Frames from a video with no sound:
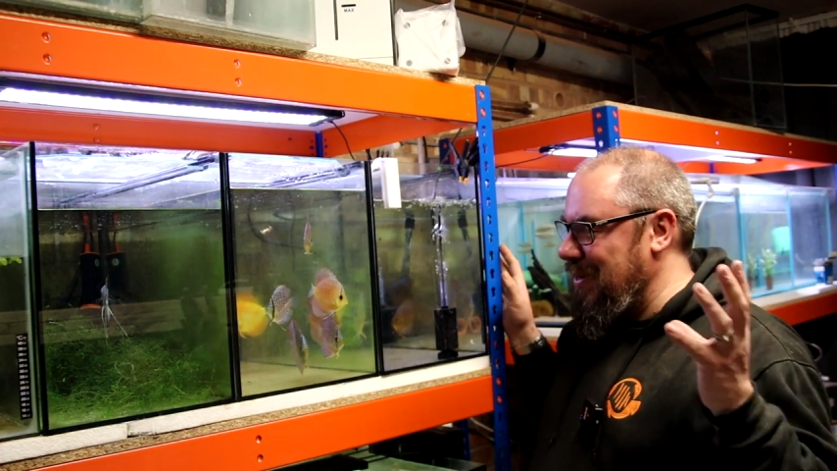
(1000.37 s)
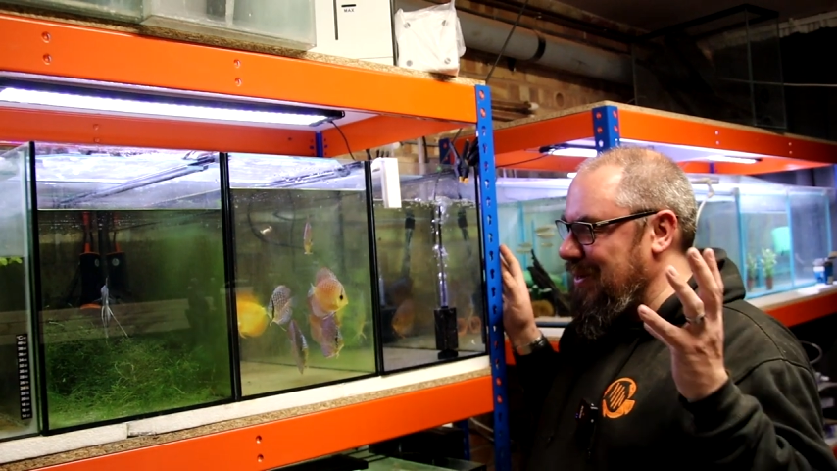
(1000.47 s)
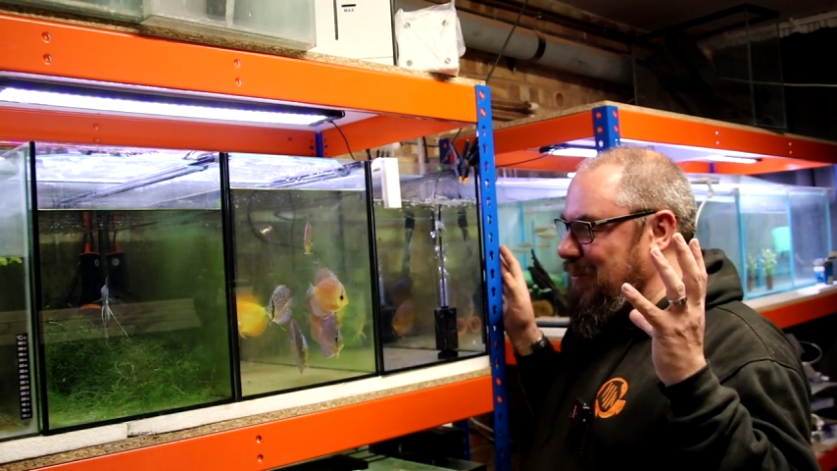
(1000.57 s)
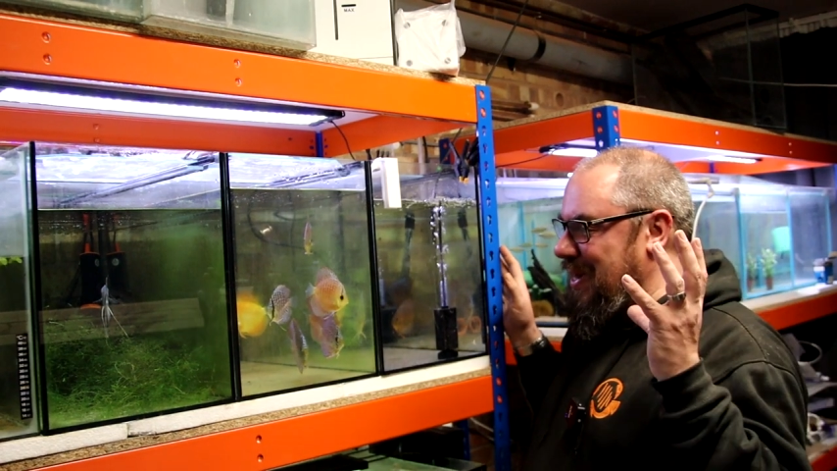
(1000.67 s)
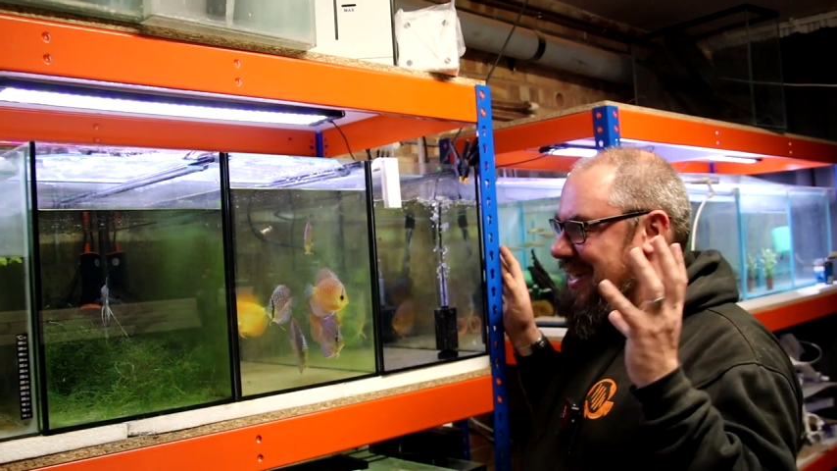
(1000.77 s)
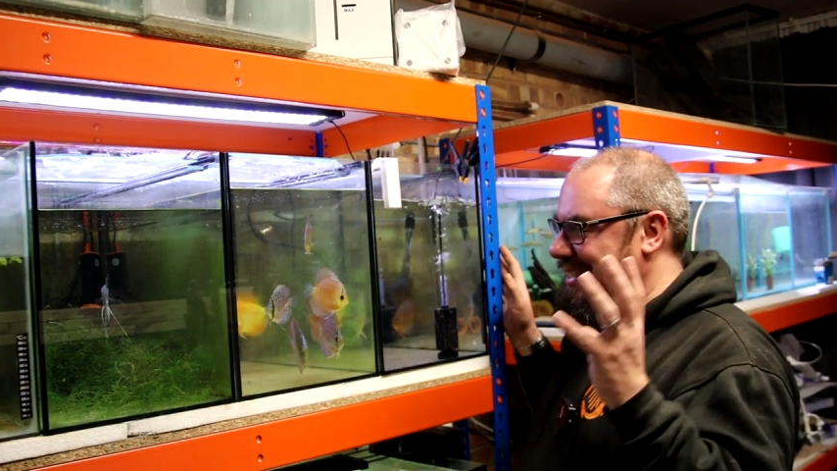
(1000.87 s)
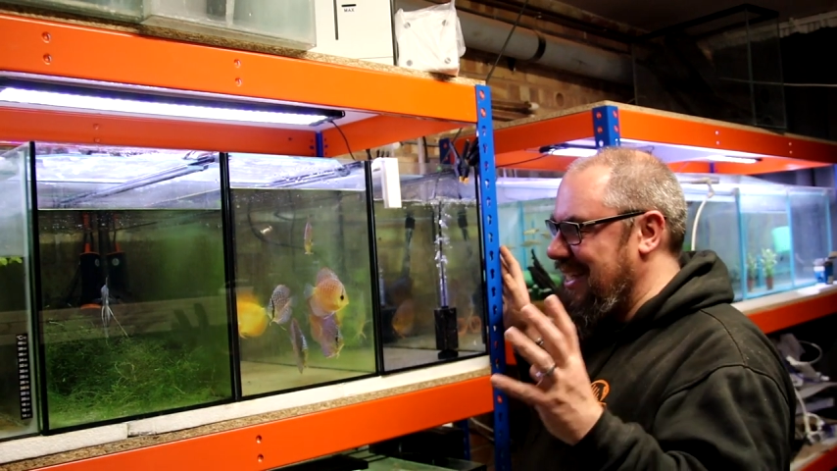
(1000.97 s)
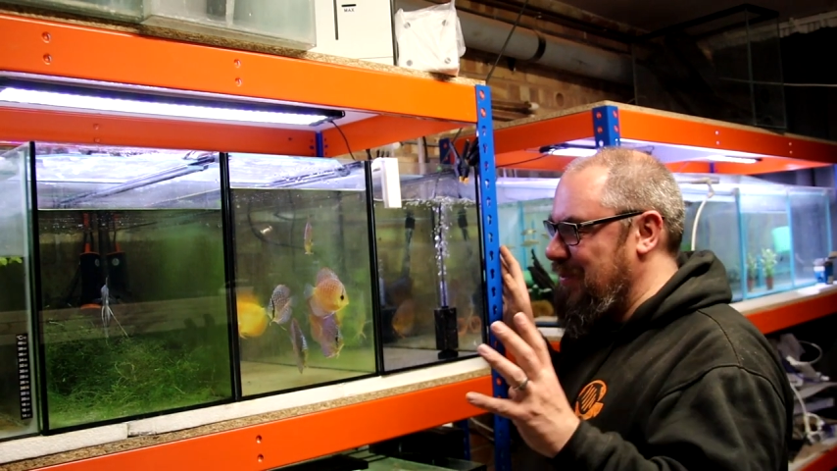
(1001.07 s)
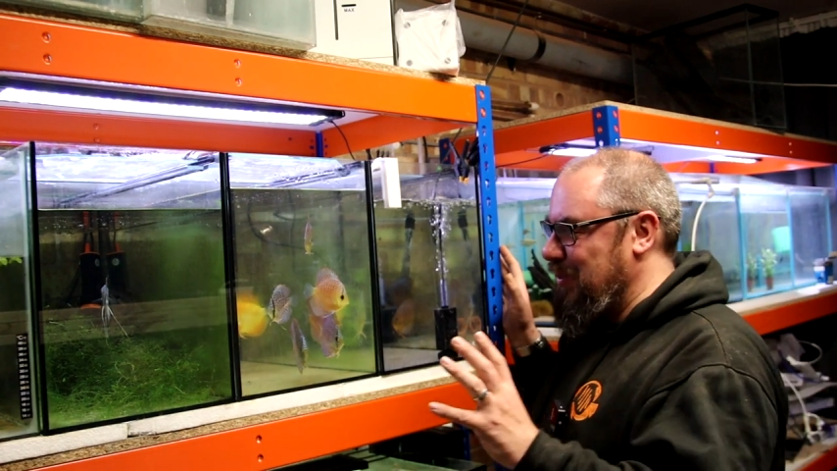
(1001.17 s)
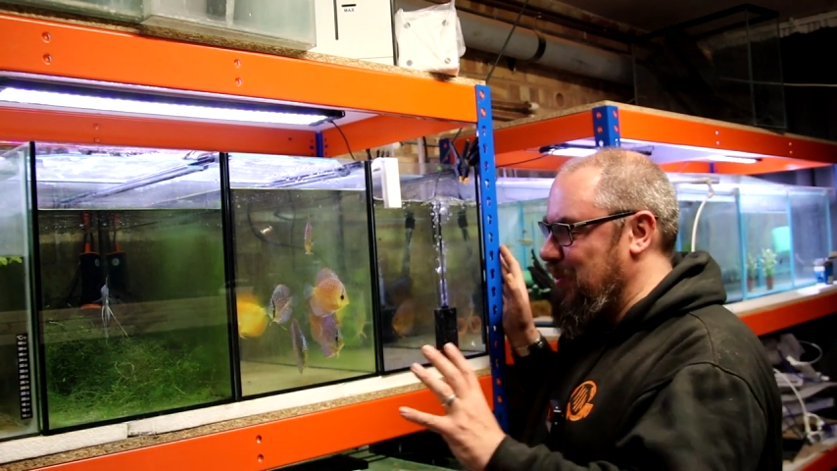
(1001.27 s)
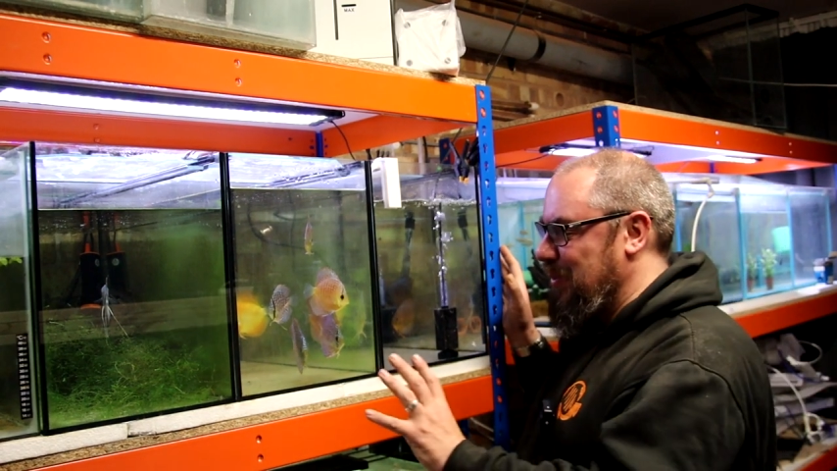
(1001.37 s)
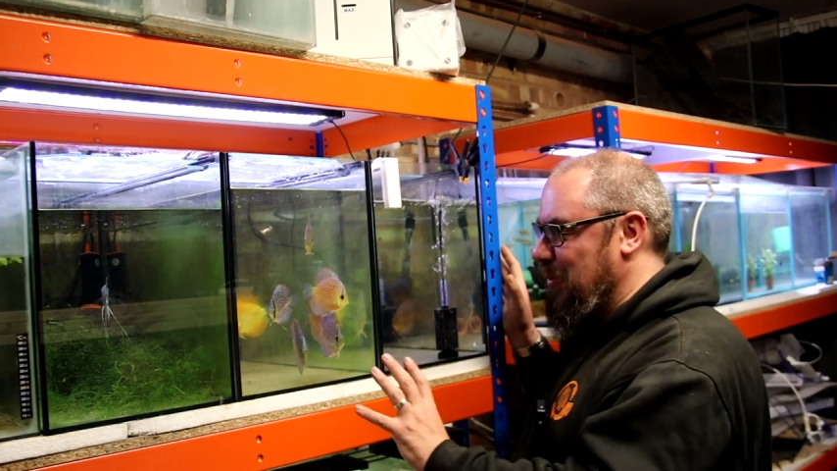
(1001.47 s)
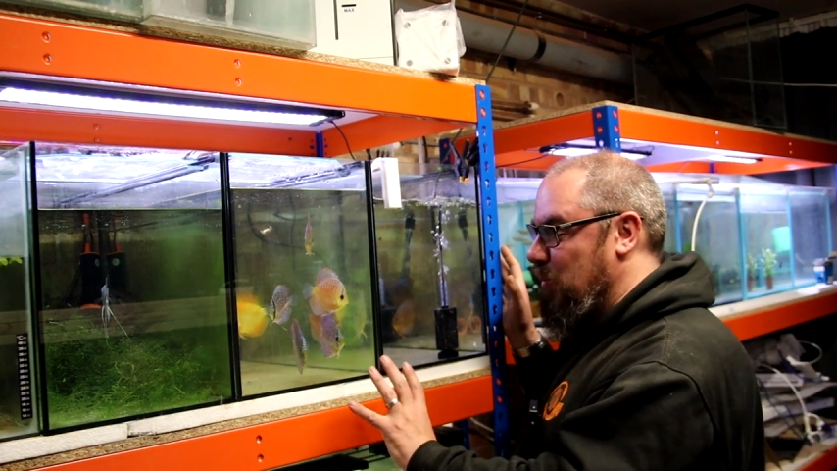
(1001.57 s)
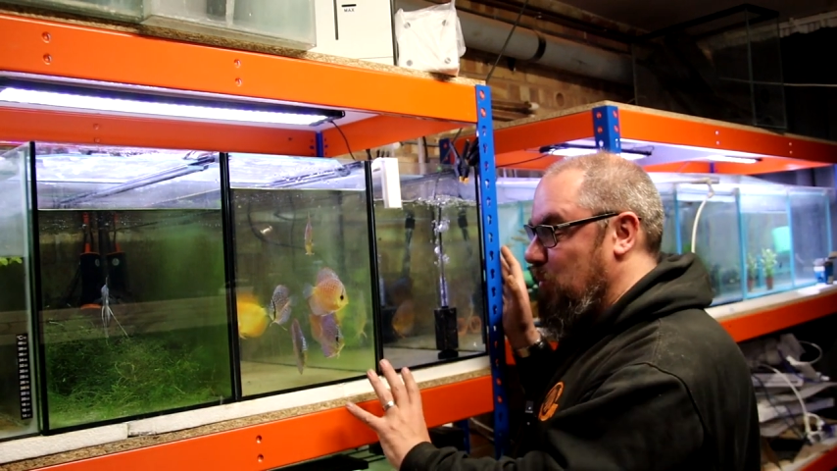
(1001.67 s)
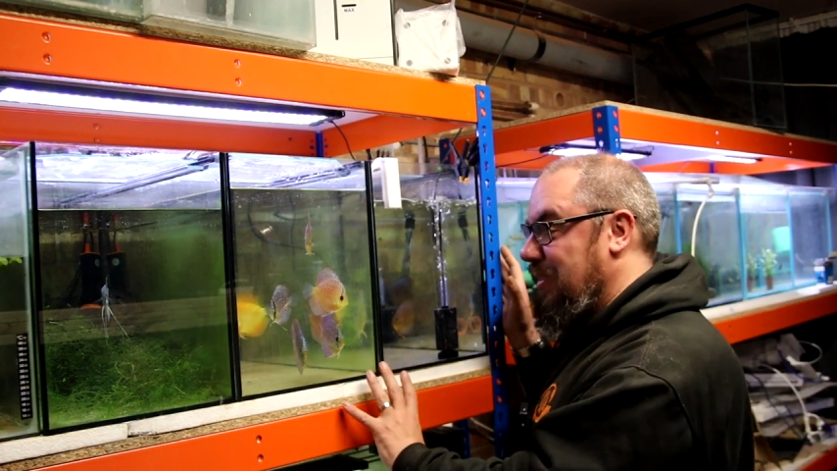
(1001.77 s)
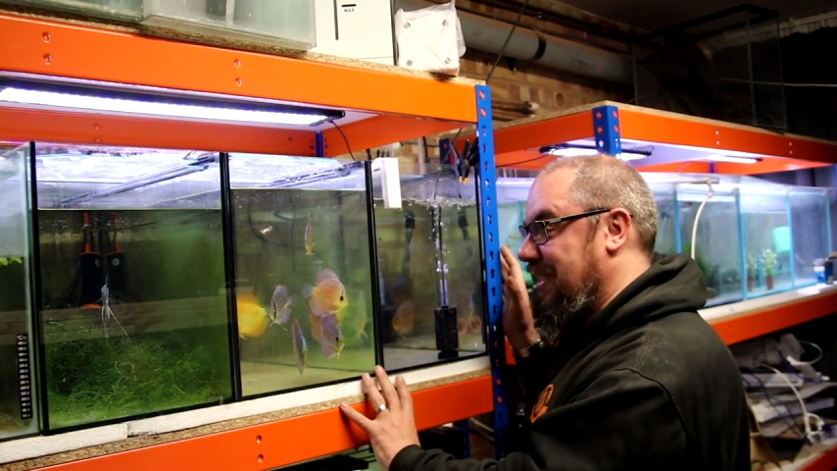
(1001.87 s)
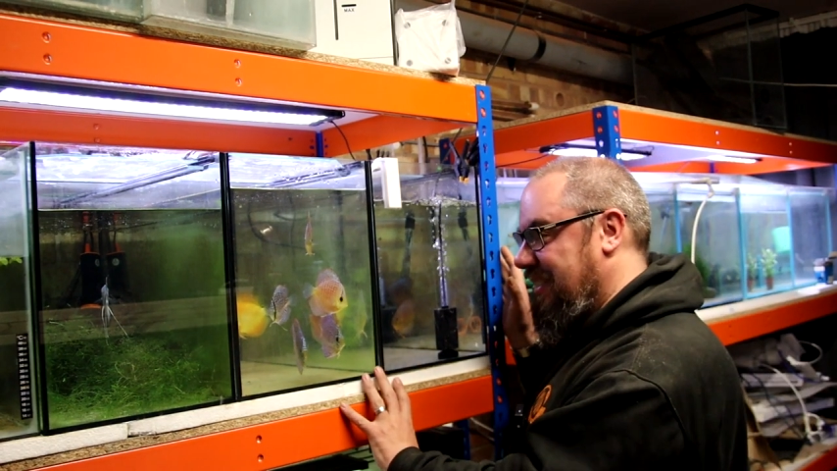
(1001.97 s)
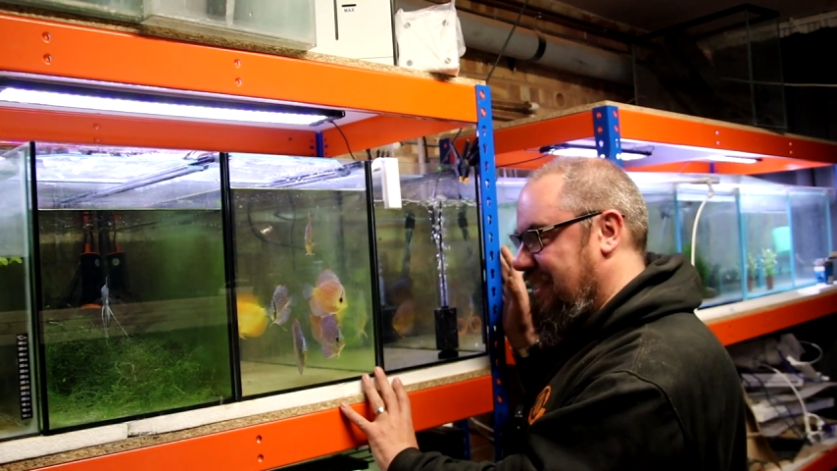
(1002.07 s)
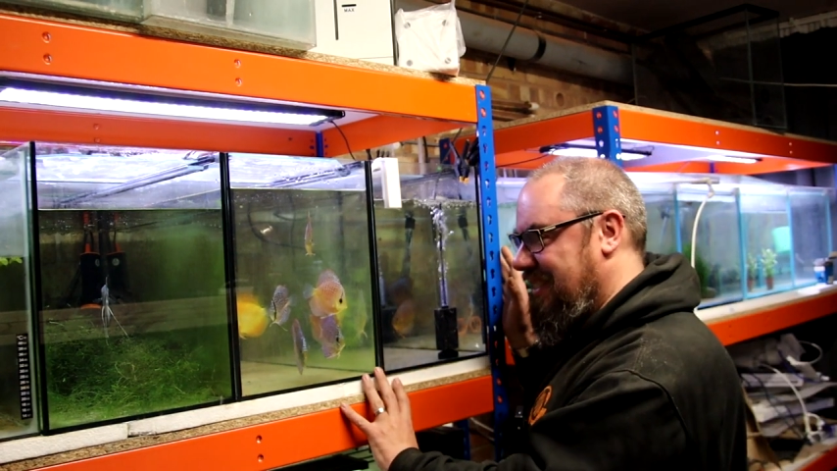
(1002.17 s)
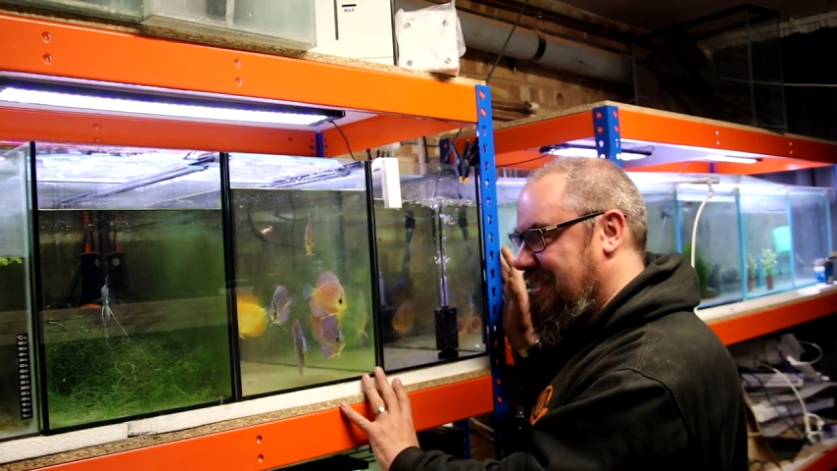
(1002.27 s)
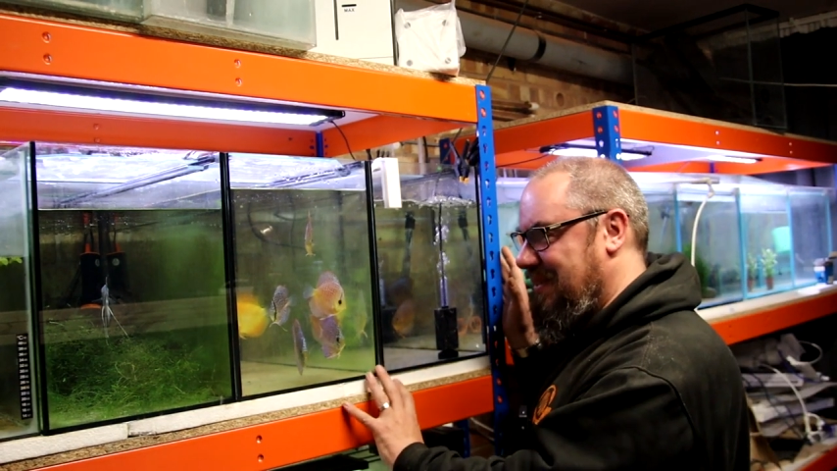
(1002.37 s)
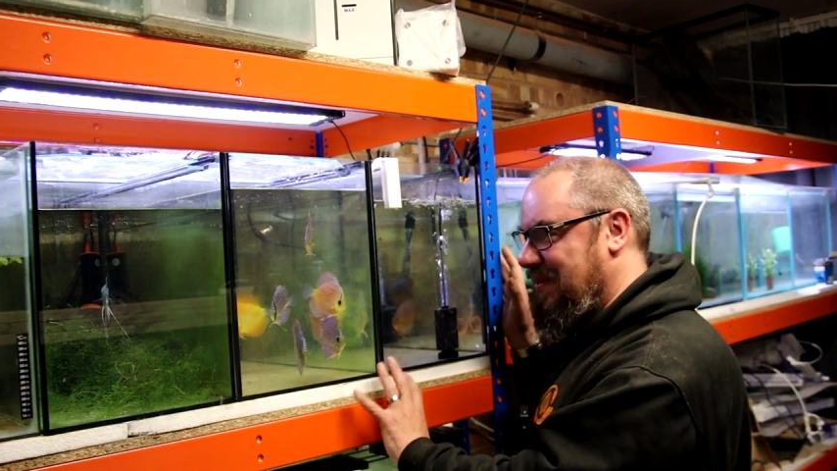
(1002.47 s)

whether Mega Tank was going to hold discus